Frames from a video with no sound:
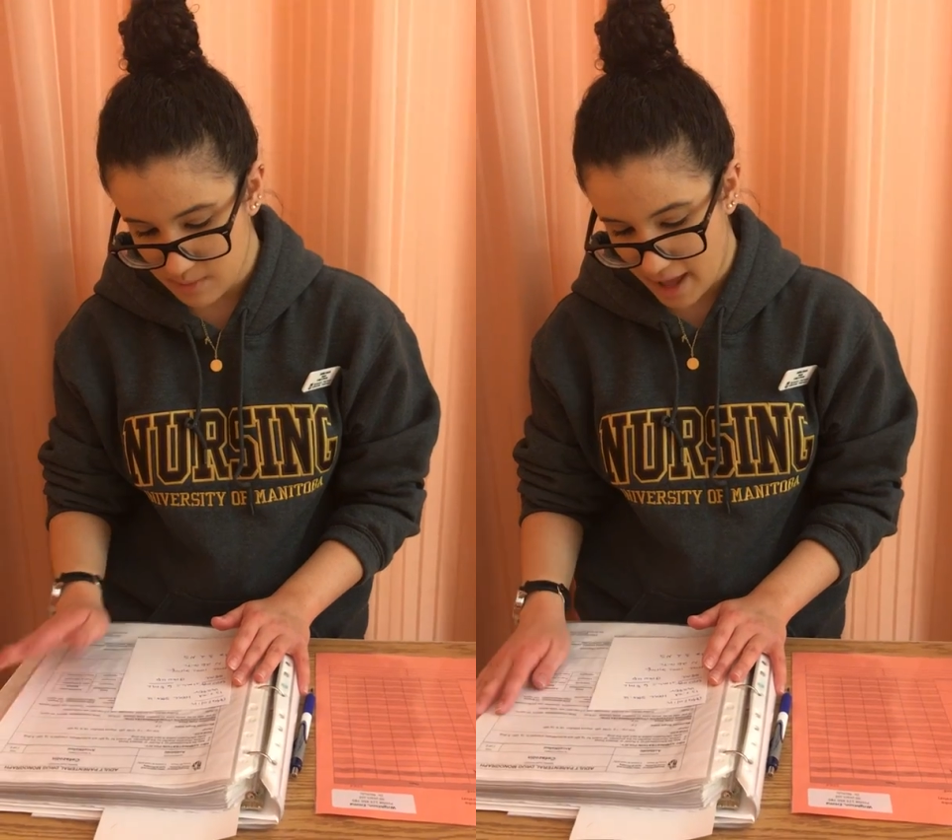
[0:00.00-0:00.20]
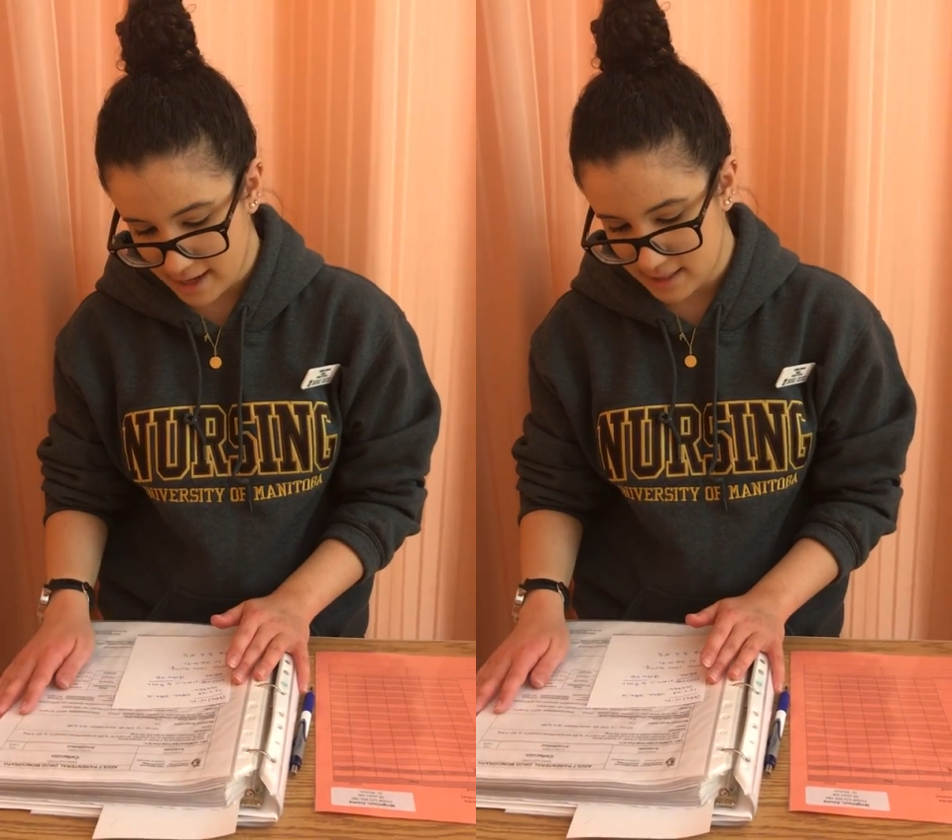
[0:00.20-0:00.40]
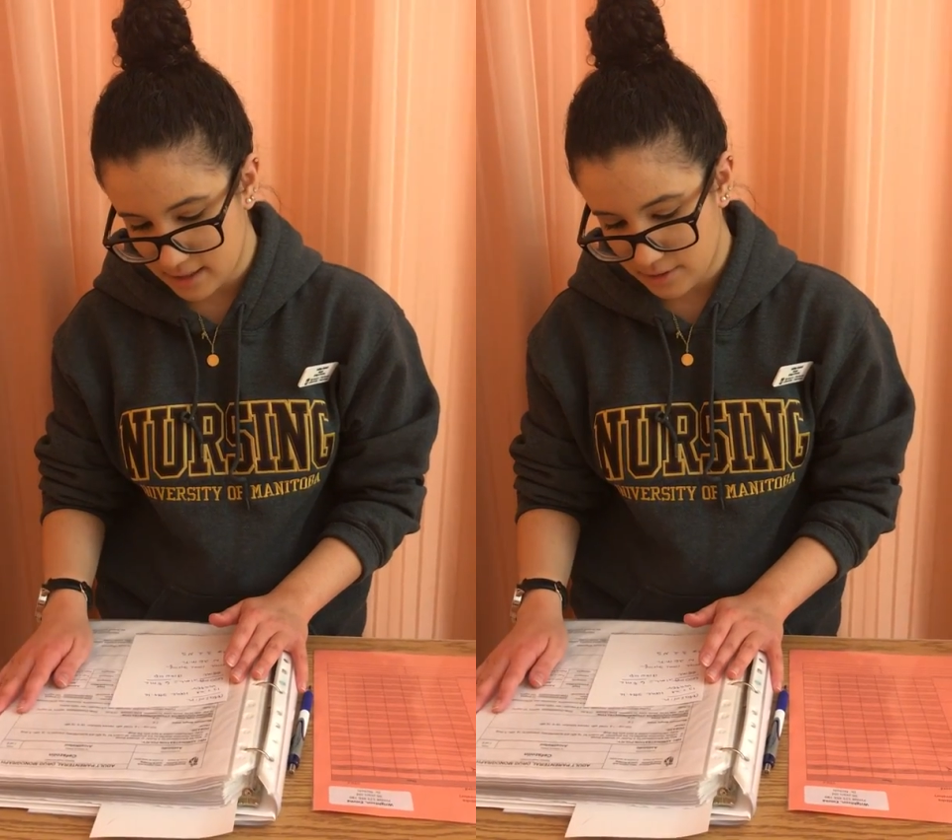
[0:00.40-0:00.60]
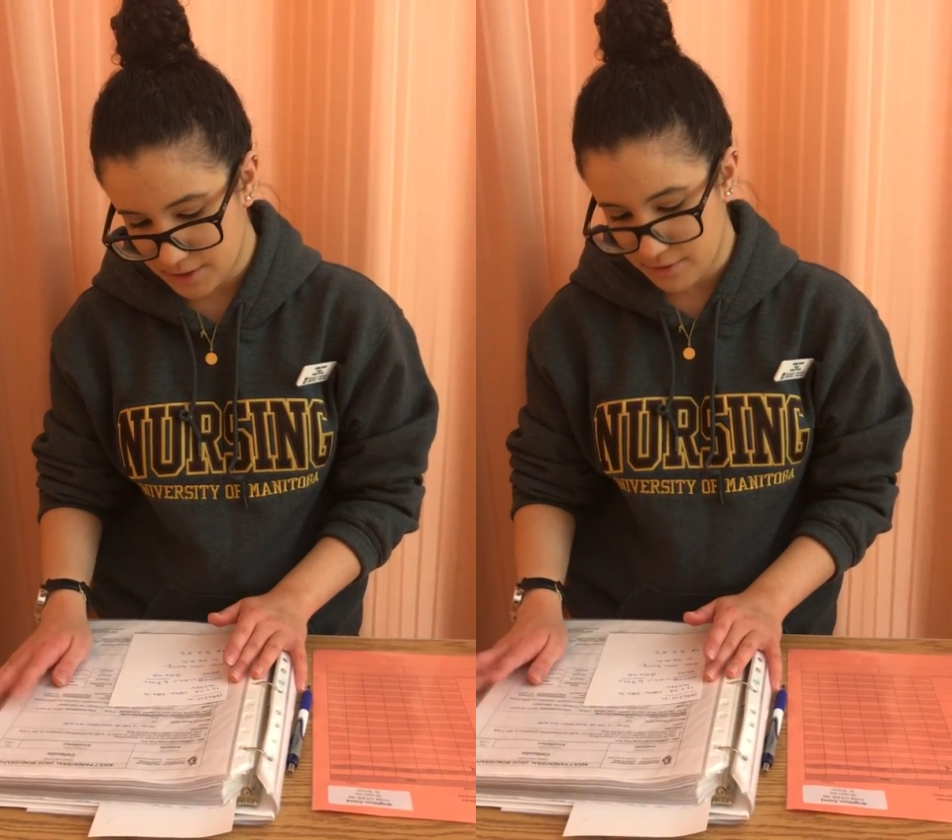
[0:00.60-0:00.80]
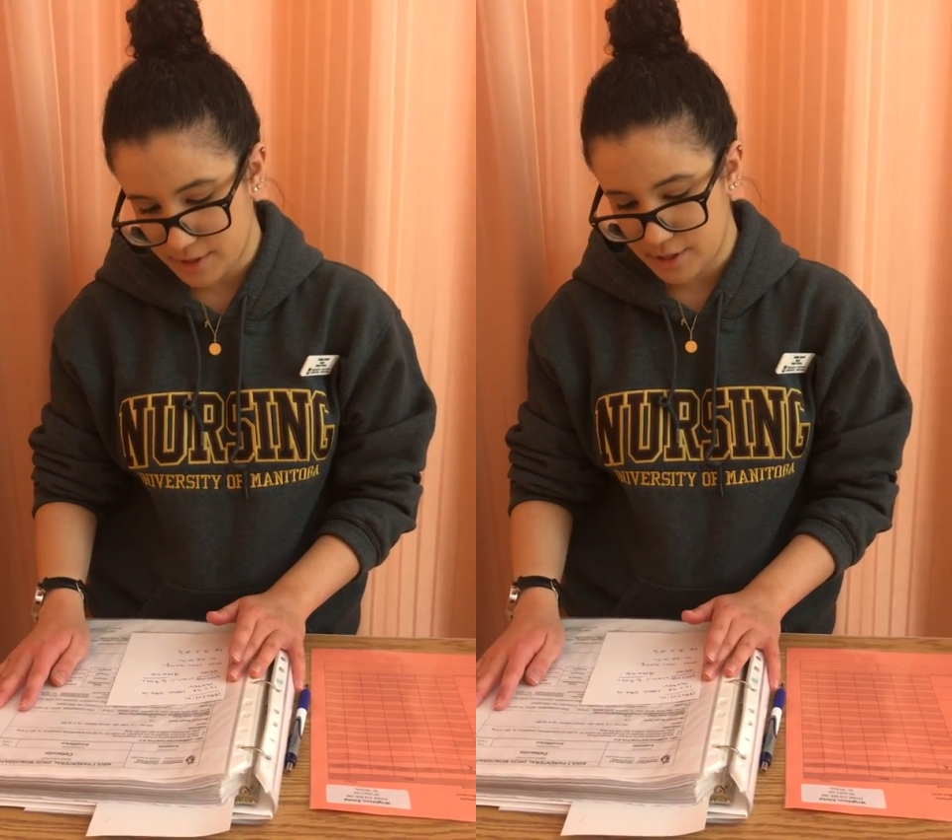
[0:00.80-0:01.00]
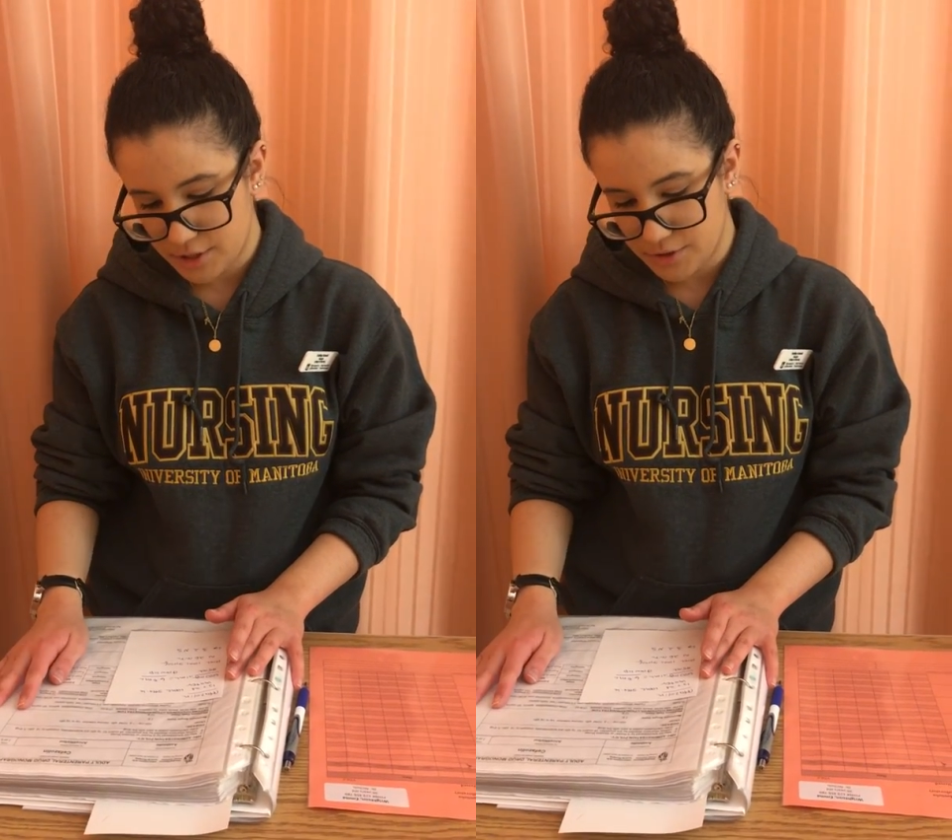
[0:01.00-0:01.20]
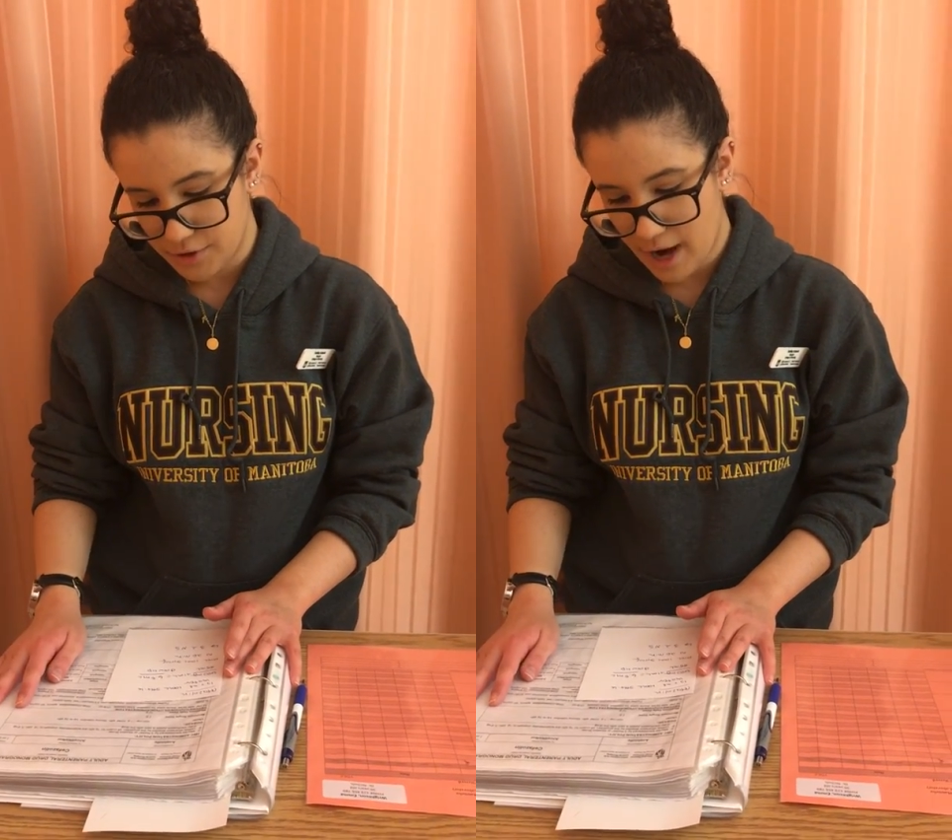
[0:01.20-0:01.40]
The max single dose is 2